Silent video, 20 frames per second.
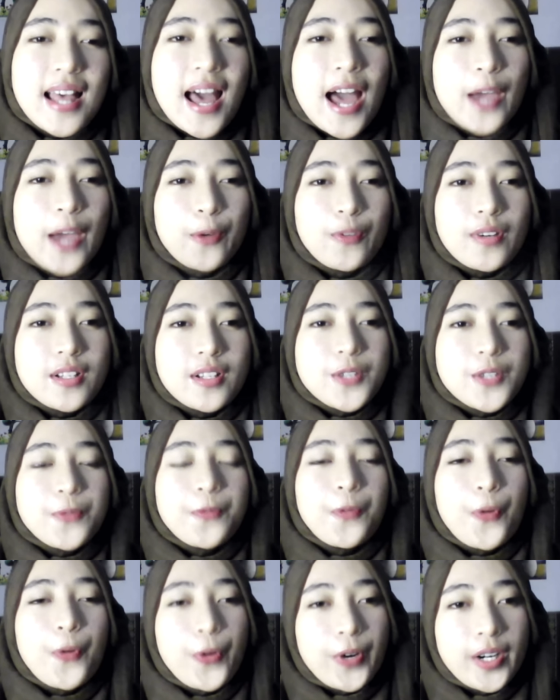I was
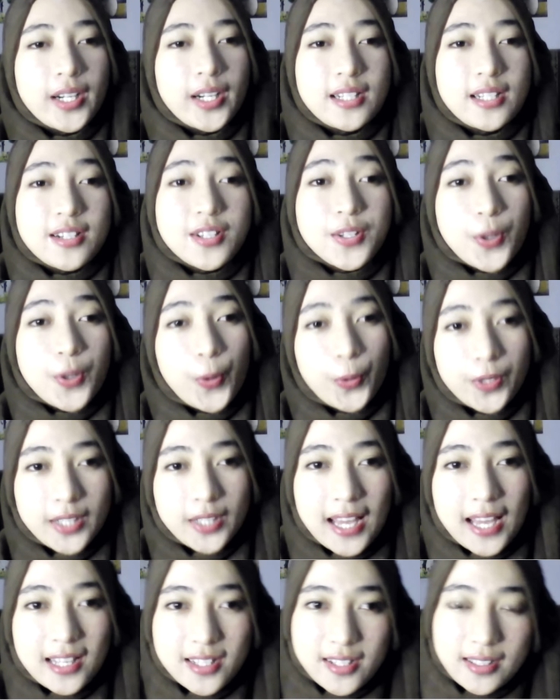4 years
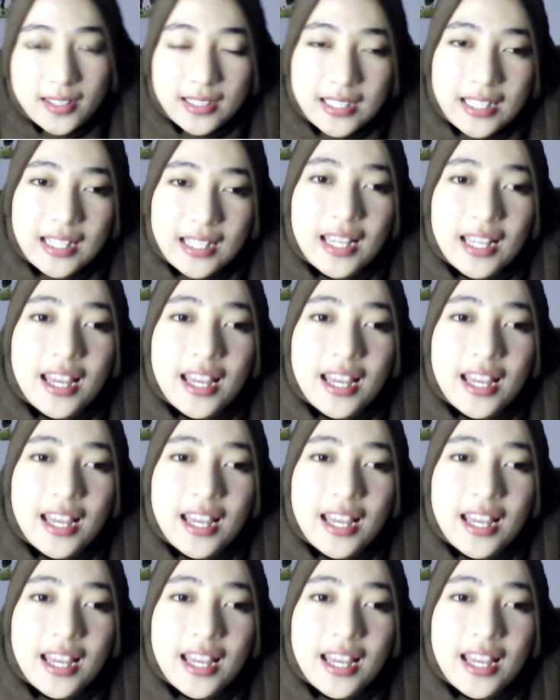old, actually.